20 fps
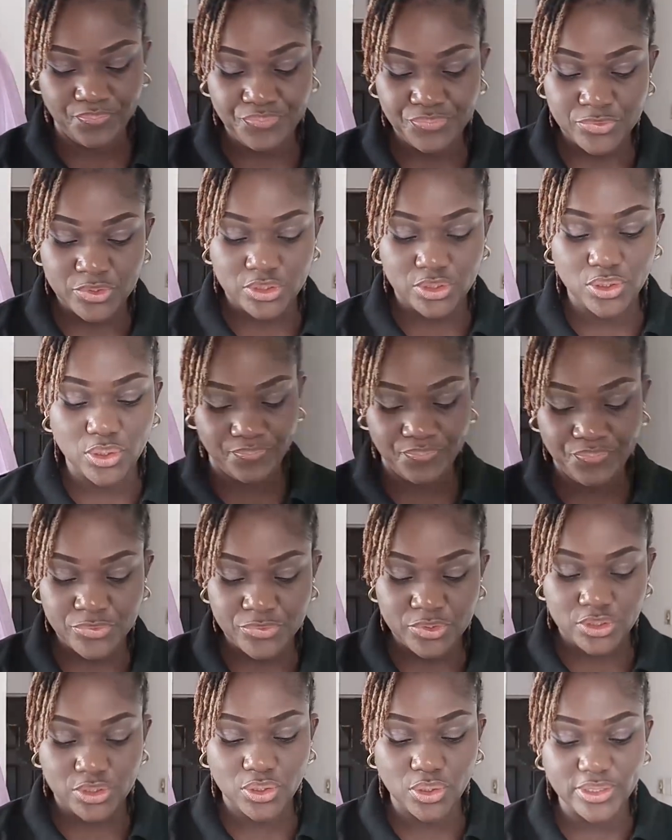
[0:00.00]
So
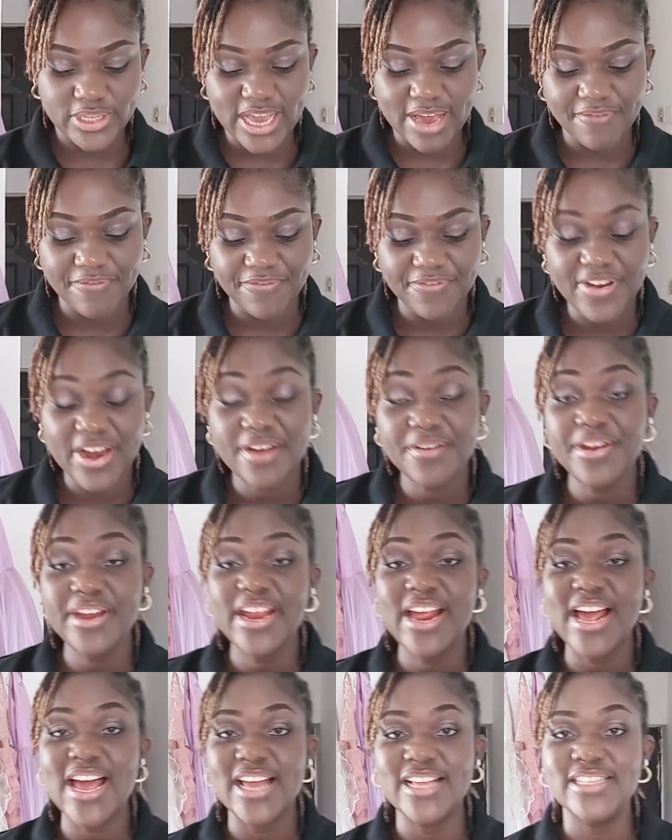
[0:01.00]
they are very
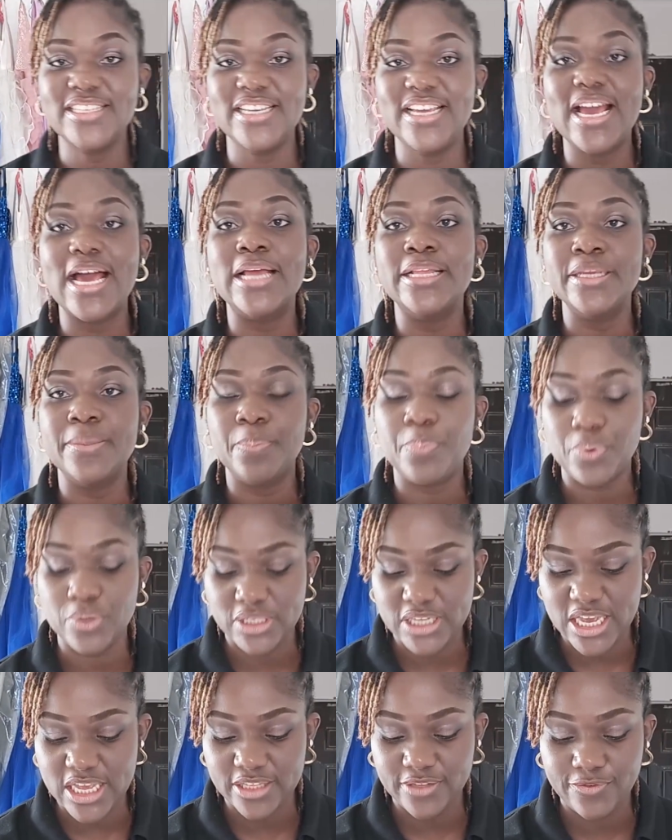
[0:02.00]
handy and
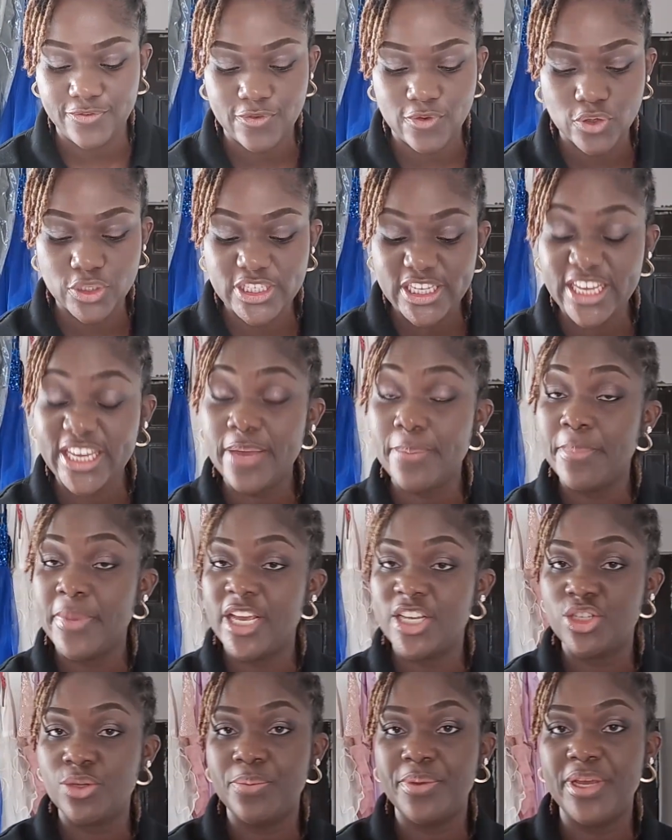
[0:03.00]
important for taking
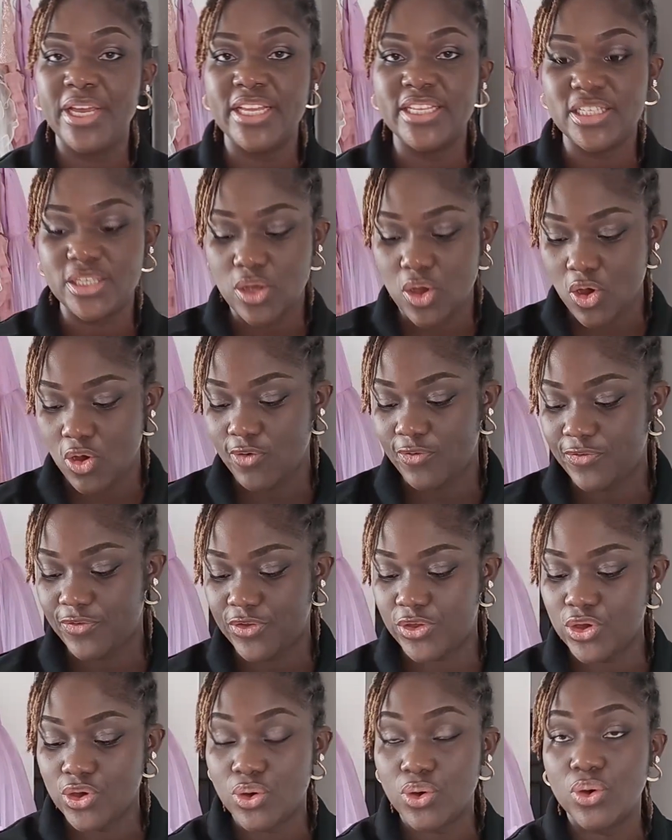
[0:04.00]
measurements of
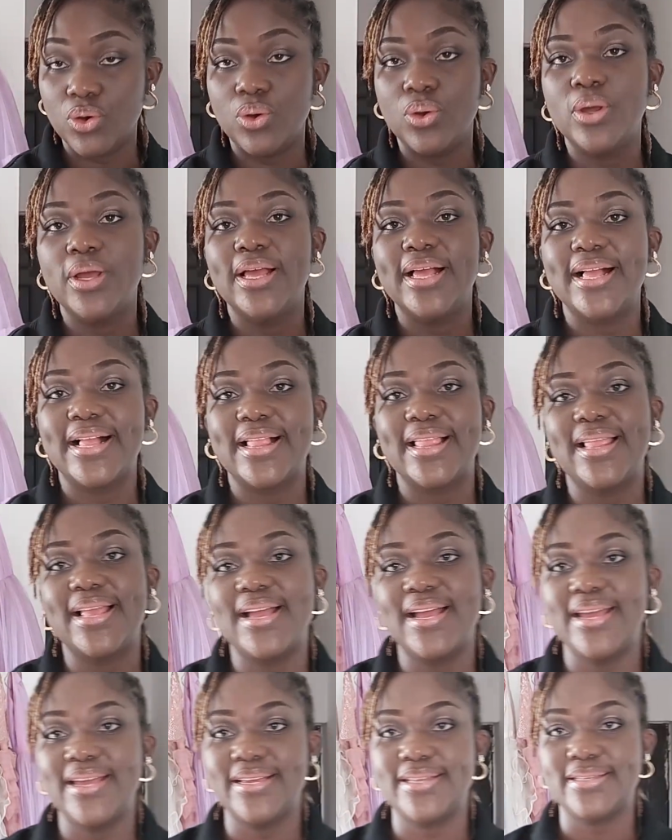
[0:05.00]
your
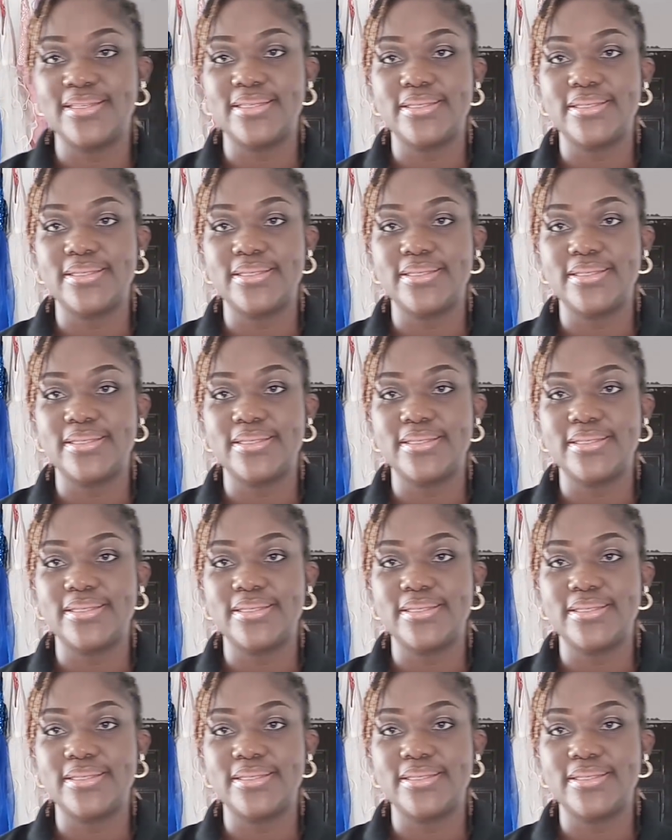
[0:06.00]
client.